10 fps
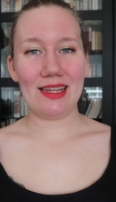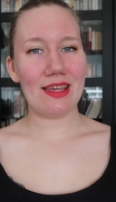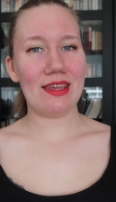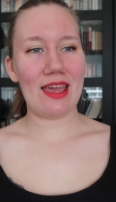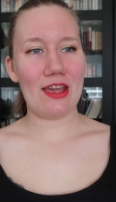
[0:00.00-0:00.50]

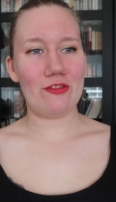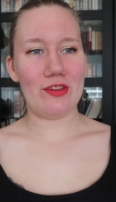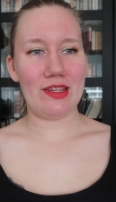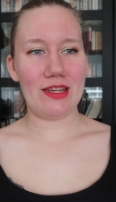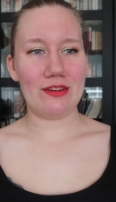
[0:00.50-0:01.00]
like
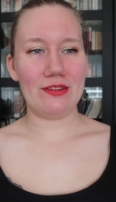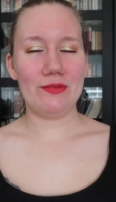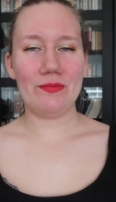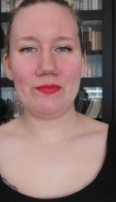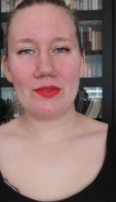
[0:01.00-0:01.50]
every year
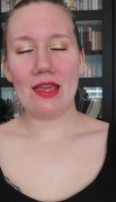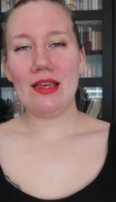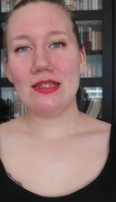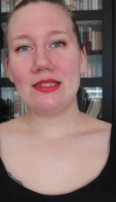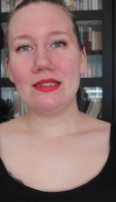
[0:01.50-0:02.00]

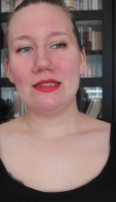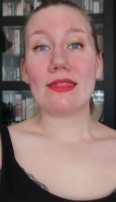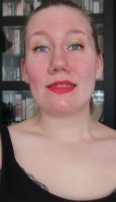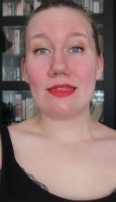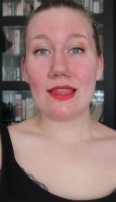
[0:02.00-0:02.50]

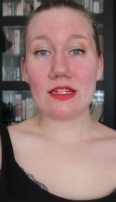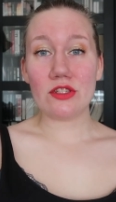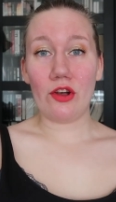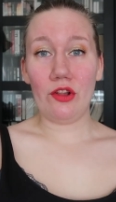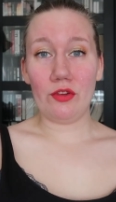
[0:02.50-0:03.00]

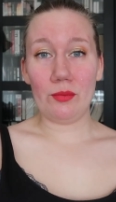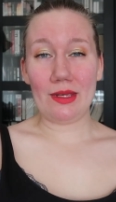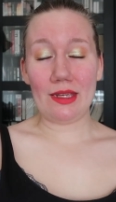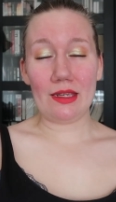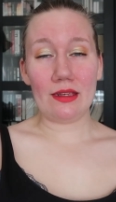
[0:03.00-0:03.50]
that's all for
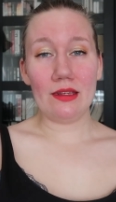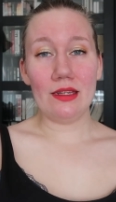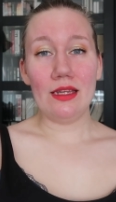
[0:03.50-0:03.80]
me